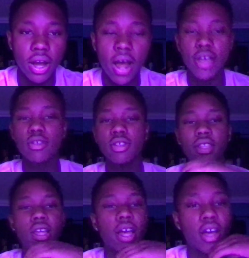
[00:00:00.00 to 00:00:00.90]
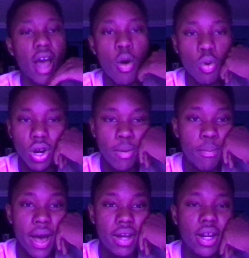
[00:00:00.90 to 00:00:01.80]
I used to think I could outwork a
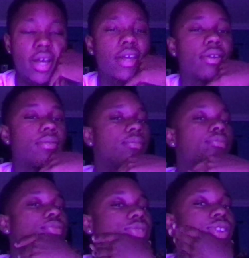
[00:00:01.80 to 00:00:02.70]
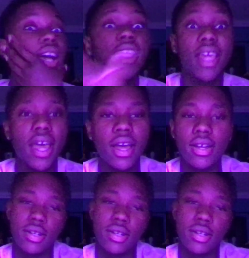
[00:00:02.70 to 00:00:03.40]
bad diet. I can't.